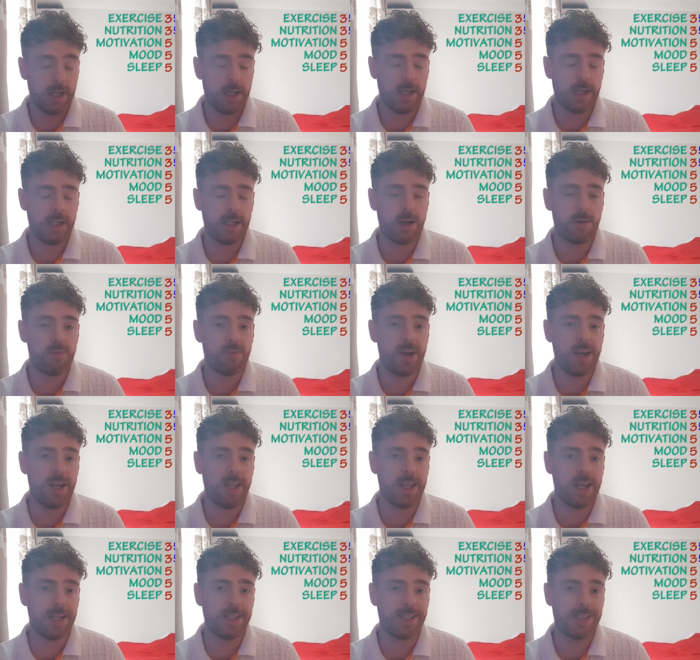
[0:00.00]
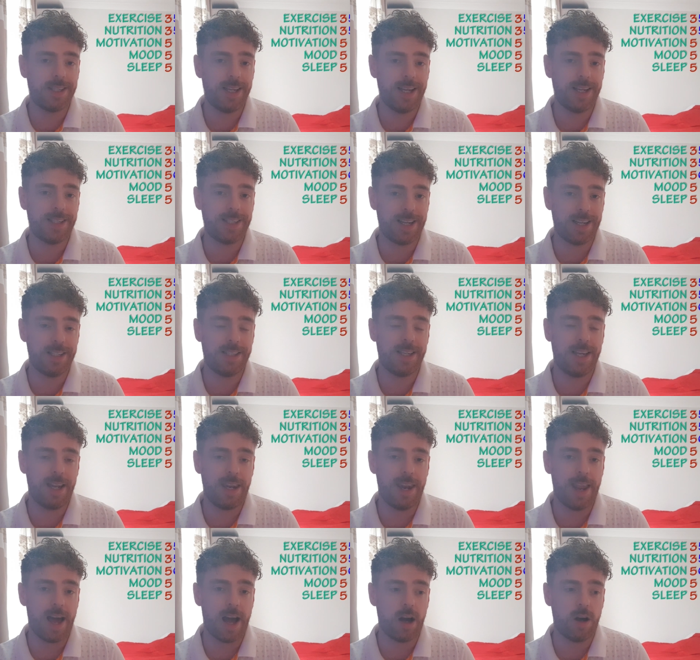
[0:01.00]
and I'm rating that at 6 out of
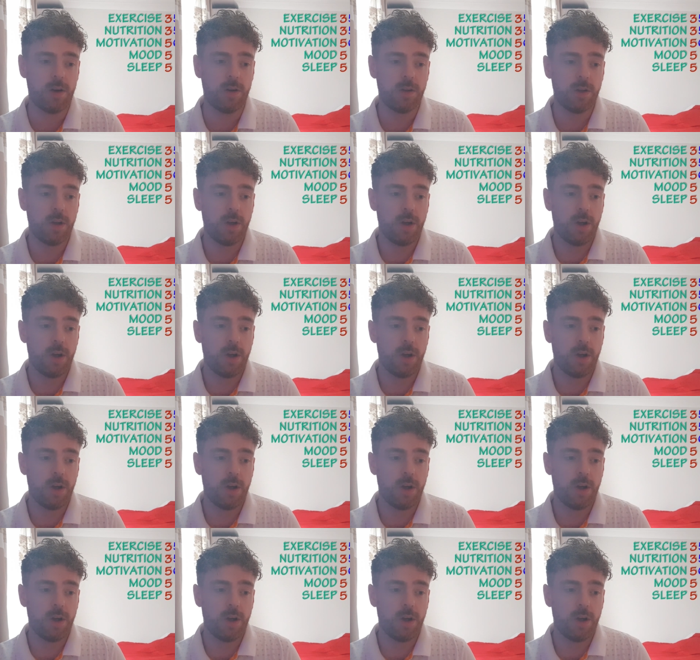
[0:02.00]
10 now.